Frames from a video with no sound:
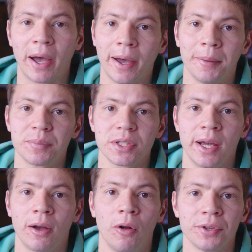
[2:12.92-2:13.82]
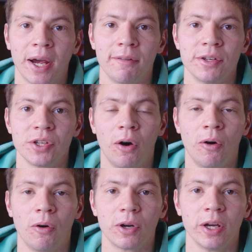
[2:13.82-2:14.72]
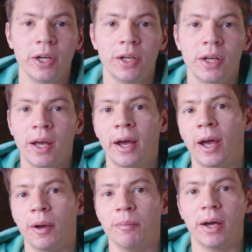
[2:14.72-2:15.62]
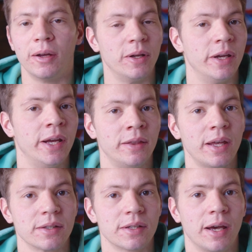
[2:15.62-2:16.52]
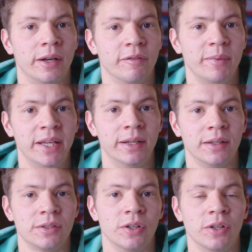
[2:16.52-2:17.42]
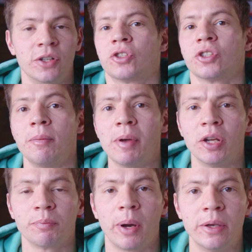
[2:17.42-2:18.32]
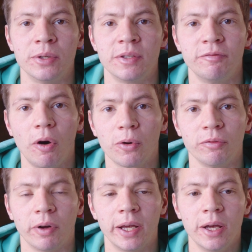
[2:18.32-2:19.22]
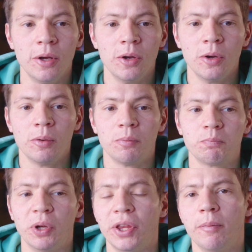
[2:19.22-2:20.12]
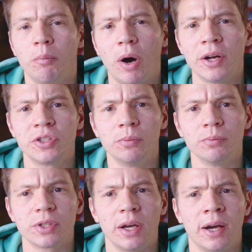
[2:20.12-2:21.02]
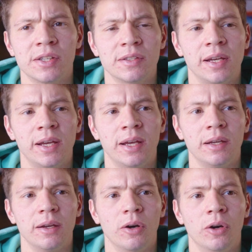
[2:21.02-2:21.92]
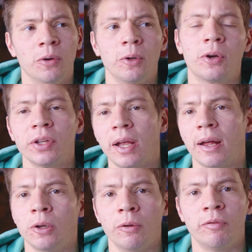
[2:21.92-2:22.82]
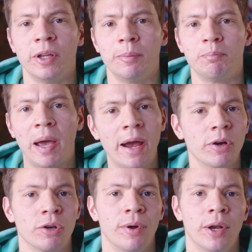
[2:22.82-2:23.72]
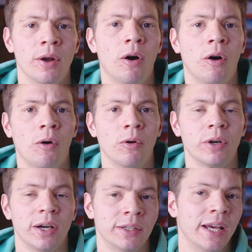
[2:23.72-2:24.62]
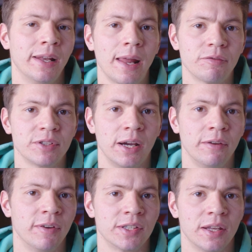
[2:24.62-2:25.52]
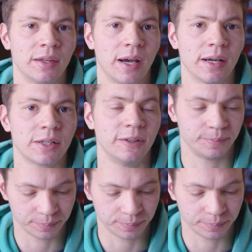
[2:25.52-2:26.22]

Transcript: perhaps they're called a Harris hawk in that kind of meaning, so it's just a bird of prey used in falconry. But then why don't I say, oh look at that lovely peregrine hawk? I'd get laughed at if I said that.